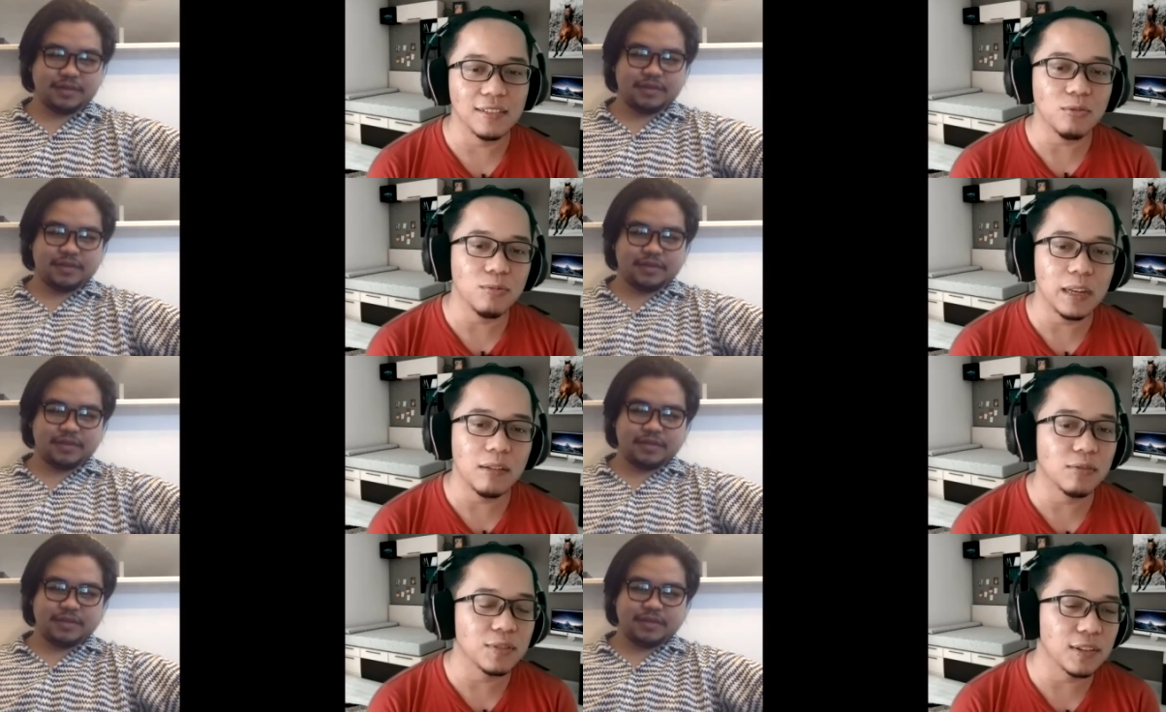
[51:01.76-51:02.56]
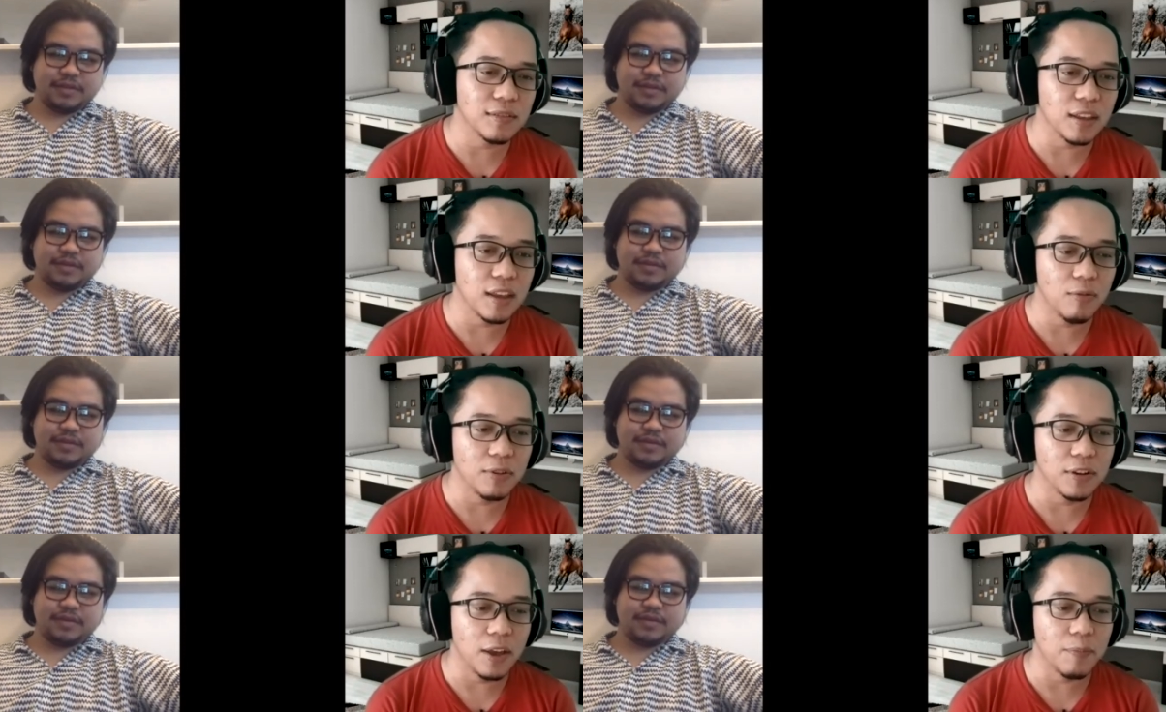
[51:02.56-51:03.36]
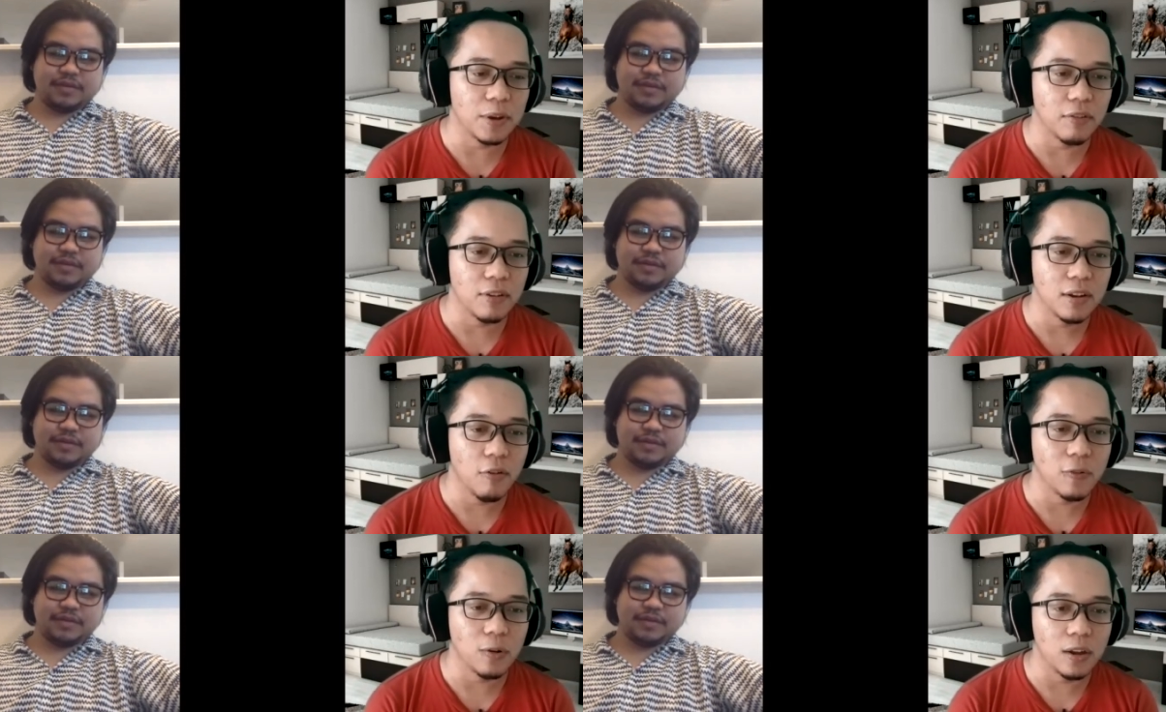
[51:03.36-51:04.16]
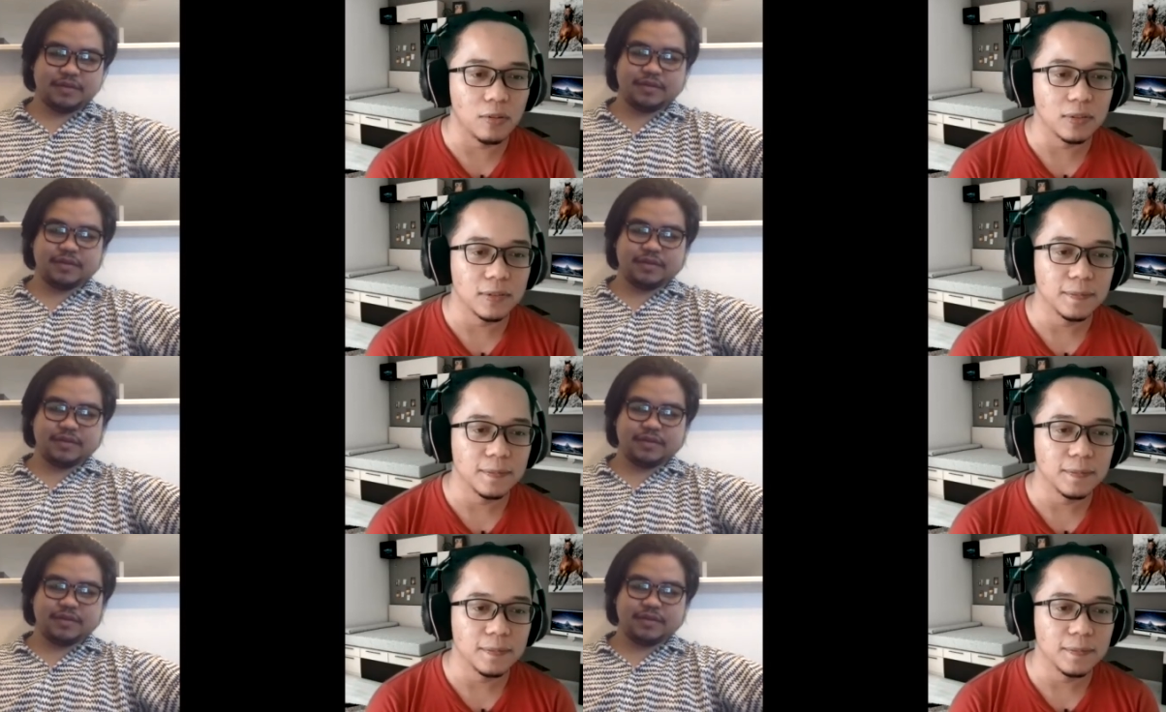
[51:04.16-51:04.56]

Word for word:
Speaker 1: it will interesting to see how it's gonna happen or follow up.